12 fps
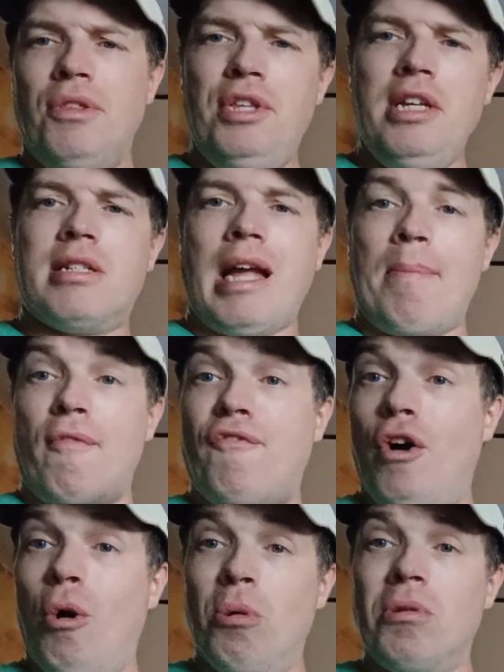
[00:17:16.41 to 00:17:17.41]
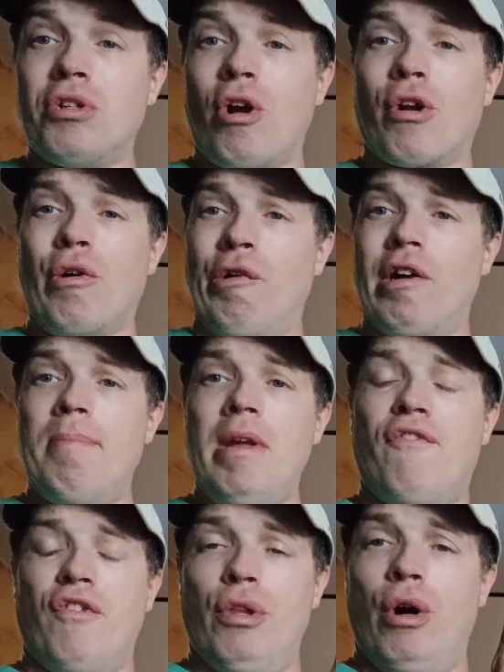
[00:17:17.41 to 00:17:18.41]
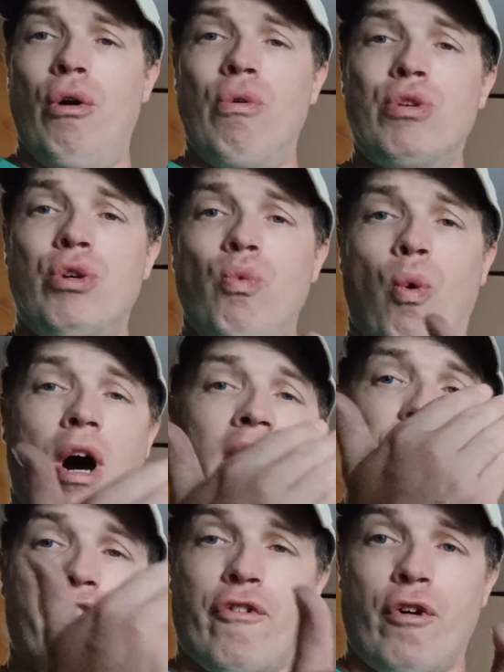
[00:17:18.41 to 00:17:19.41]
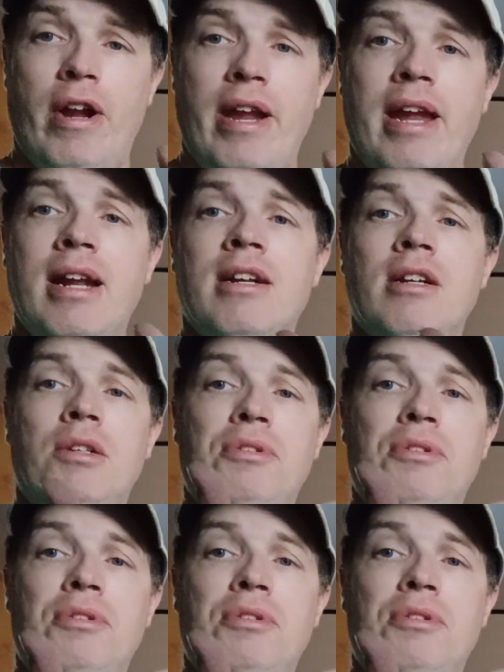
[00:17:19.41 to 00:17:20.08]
These type of phones are going to be for those who want free.